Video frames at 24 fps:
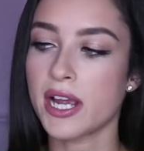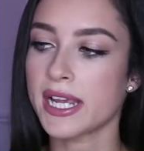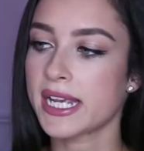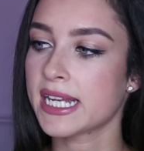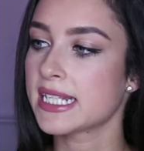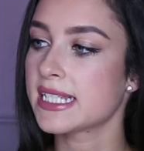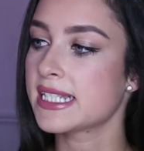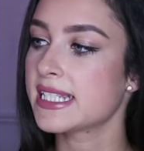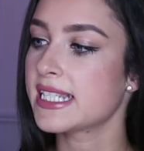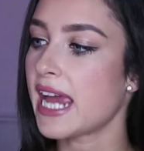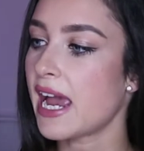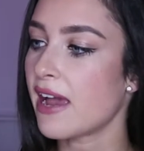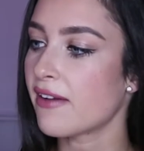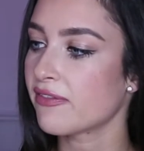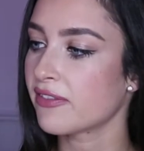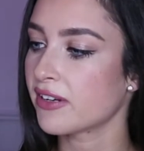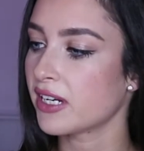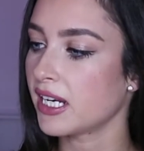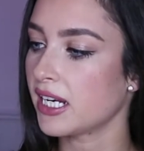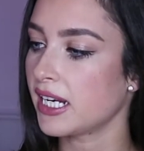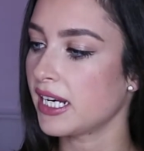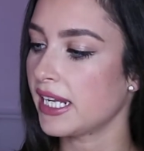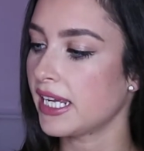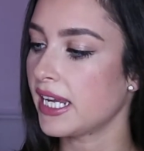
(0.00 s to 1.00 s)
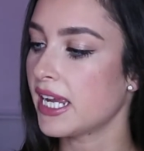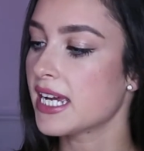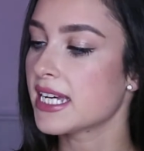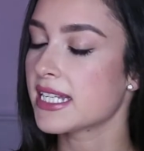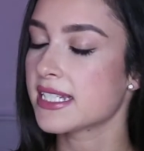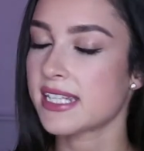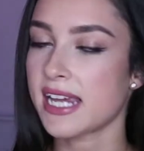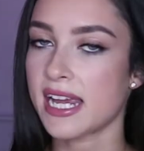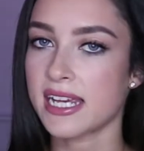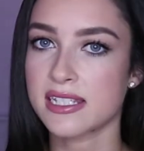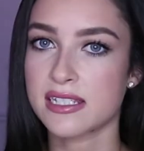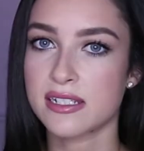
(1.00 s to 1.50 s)
I can definitely
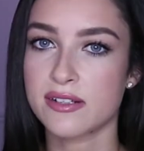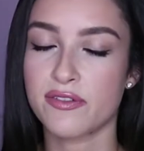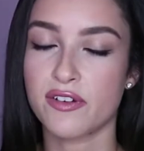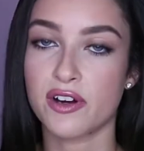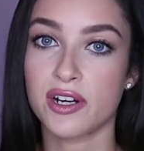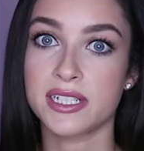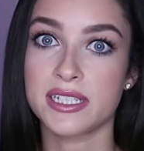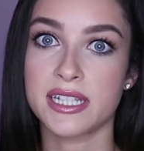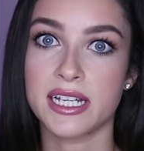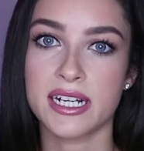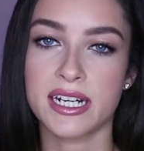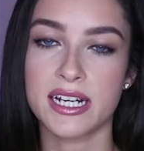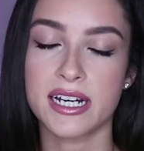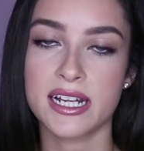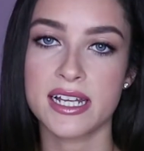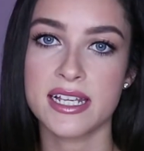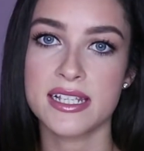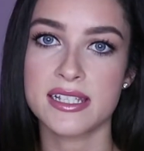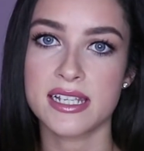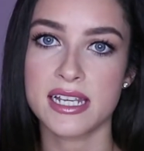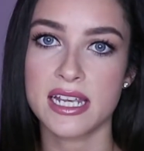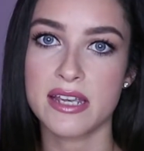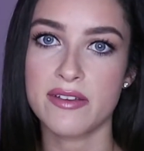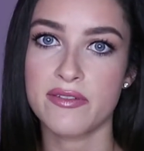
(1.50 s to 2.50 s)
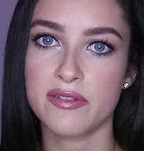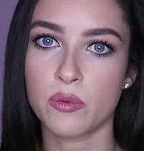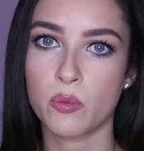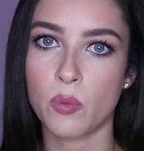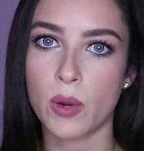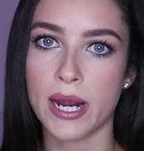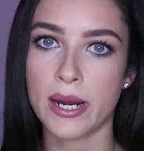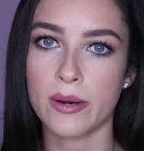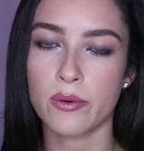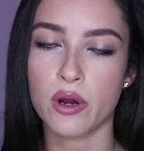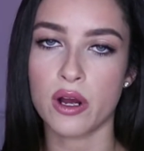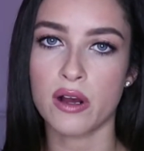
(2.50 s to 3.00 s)
testify that it is even
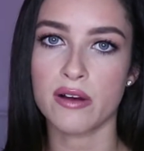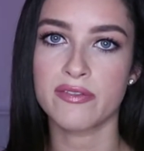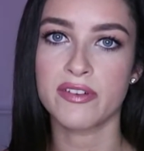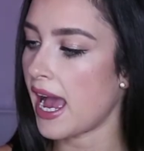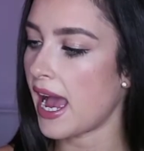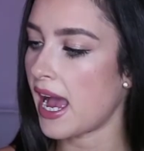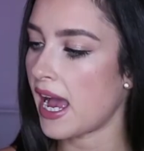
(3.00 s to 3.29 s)
wear off.